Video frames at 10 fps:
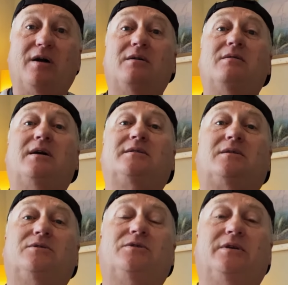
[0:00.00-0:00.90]
Oh, I
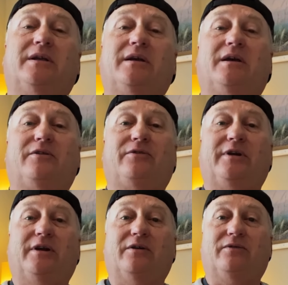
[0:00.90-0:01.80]
told you you're going to get a
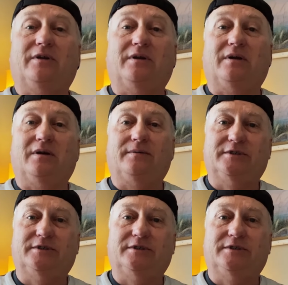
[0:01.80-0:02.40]
free gift, didn't I?